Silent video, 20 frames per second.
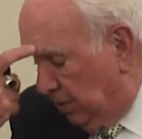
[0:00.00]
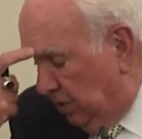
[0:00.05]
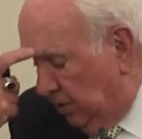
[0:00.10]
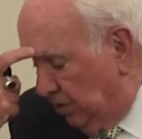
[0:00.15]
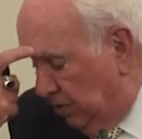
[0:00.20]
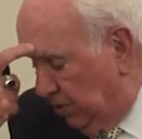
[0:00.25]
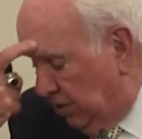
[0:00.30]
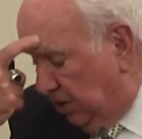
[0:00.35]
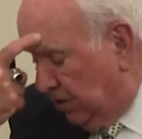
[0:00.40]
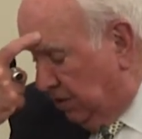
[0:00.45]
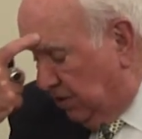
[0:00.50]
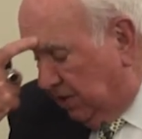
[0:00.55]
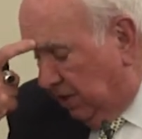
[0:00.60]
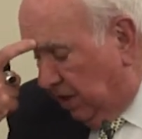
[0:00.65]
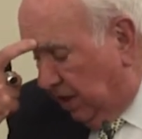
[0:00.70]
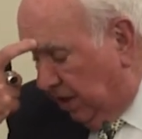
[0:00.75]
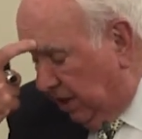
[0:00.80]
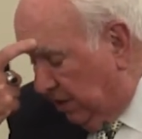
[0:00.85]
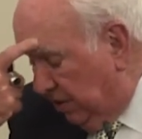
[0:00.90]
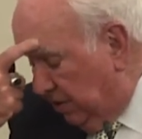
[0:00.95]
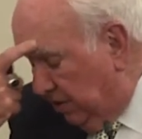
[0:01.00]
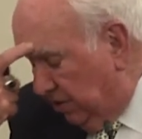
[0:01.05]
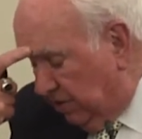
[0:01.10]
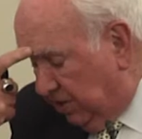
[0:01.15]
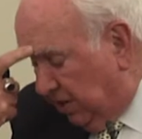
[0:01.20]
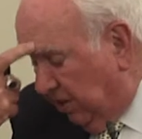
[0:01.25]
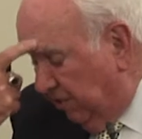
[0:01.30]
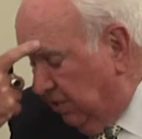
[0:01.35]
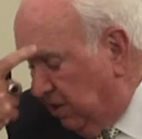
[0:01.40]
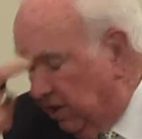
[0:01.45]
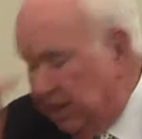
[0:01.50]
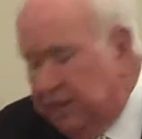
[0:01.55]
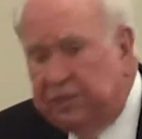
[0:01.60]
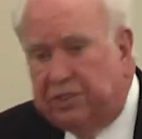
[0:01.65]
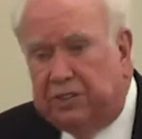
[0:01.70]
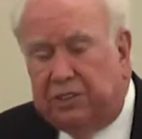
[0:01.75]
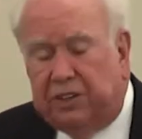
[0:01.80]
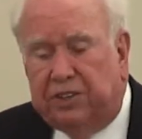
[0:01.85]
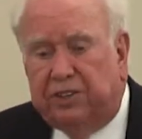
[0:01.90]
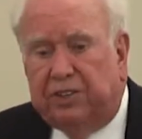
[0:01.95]

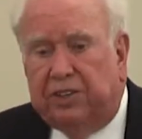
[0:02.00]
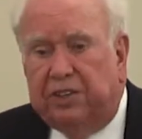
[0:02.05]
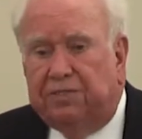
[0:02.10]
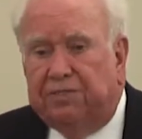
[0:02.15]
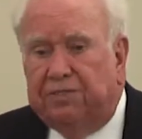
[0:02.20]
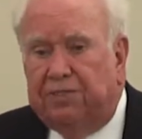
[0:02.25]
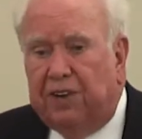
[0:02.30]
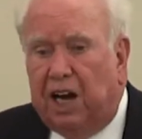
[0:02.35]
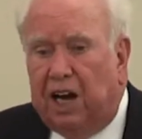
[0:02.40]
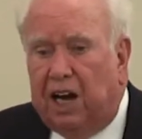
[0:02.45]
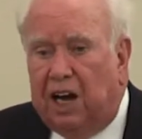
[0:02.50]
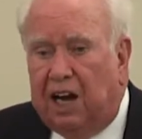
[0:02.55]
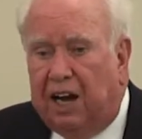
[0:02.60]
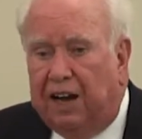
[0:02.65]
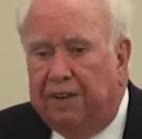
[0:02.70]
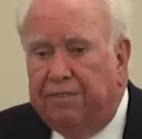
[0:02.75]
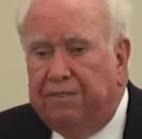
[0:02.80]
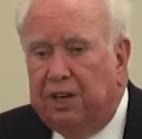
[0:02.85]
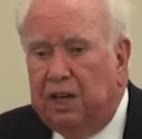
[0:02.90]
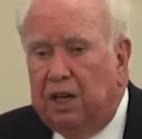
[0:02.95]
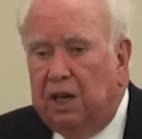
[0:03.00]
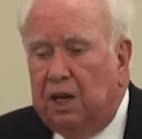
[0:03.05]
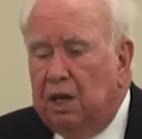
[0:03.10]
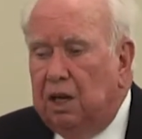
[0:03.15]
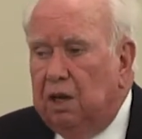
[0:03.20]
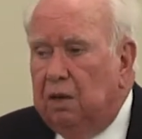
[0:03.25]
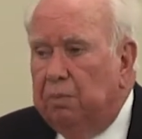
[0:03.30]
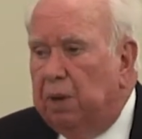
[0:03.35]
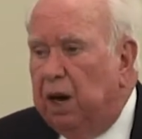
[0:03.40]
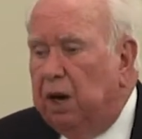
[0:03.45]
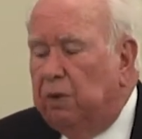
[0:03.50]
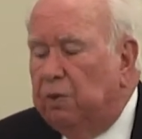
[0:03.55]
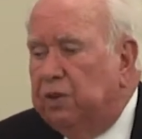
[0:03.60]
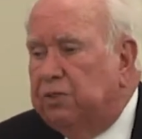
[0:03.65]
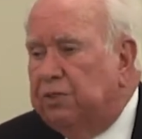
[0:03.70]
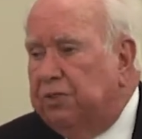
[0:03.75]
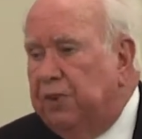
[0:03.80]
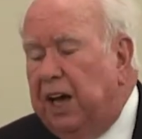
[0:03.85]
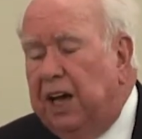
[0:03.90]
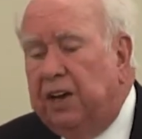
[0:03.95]
1765, but it was
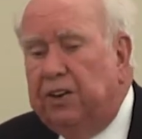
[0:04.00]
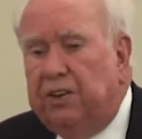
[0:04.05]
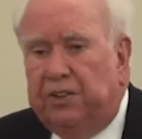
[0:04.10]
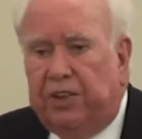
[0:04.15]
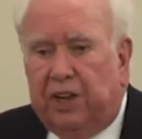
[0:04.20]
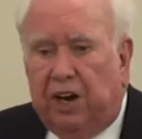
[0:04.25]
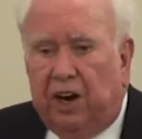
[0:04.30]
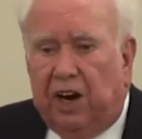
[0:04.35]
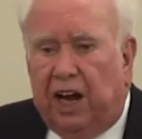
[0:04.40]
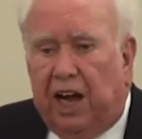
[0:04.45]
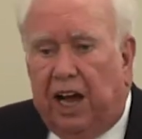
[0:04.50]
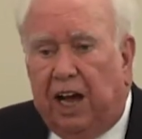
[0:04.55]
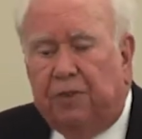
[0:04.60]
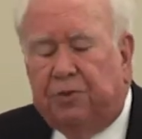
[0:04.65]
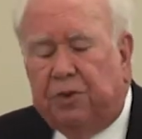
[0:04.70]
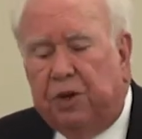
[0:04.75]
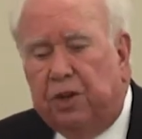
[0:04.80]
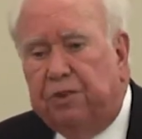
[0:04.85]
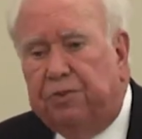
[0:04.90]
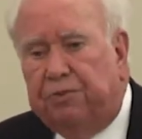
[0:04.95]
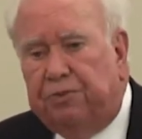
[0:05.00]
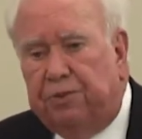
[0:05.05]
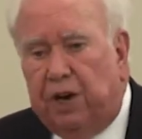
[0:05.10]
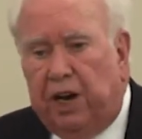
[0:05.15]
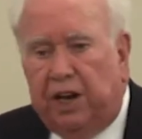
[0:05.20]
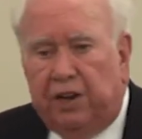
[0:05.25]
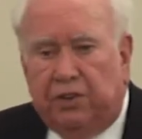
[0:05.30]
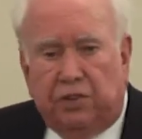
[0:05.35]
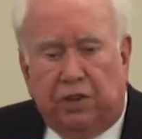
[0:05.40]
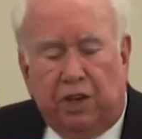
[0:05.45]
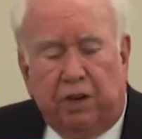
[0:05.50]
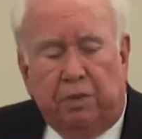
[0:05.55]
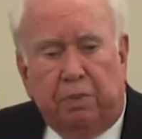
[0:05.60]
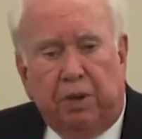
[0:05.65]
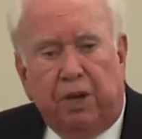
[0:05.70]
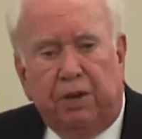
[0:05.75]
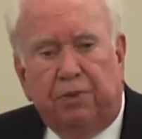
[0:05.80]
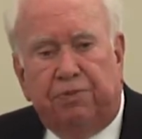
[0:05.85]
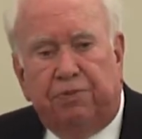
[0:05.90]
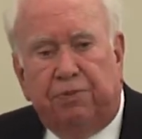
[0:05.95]
founded there after the French had
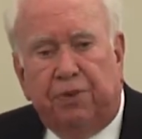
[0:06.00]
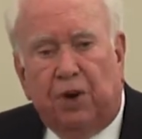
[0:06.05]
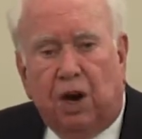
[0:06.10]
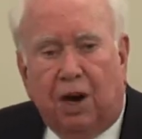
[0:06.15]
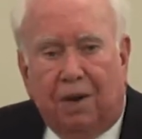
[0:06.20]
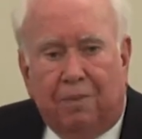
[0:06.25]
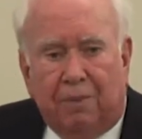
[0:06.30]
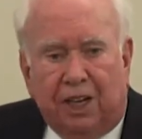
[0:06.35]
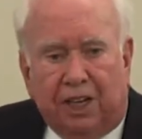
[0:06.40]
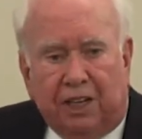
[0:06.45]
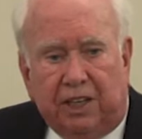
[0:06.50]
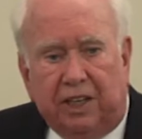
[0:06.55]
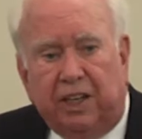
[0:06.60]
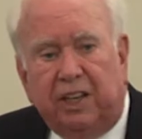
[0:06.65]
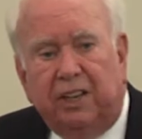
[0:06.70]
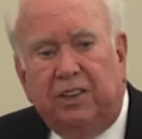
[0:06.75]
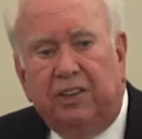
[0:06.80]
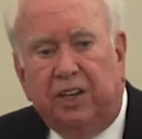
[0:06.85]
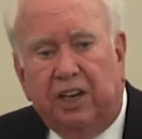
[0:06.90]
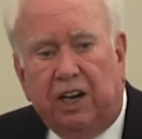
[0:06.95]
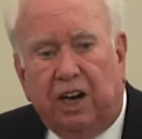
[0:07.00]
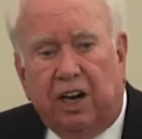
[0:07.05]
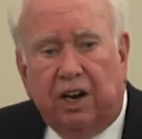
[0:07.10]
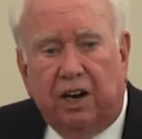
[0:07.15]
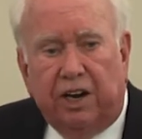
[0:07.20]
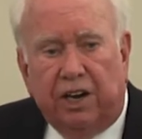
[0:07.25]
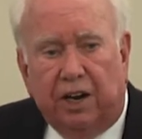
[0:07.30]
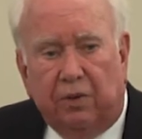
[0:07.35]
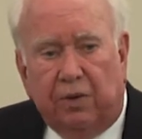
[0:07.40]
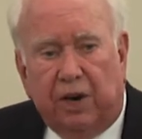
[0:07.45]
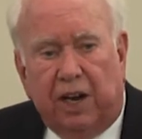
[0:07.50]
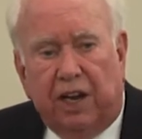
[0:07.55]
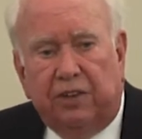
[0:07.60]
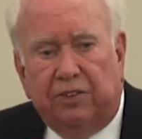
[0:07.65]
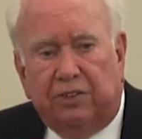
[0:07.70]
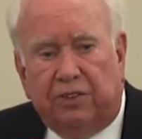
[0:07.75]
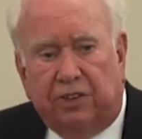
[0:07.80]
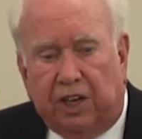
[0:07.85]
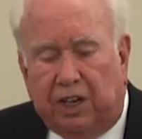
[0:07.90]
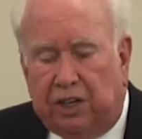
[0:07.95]
been farming in the area around
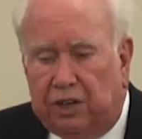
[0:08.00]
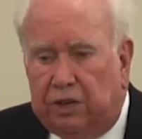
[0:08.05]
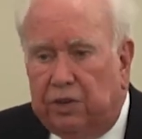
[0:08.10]
St.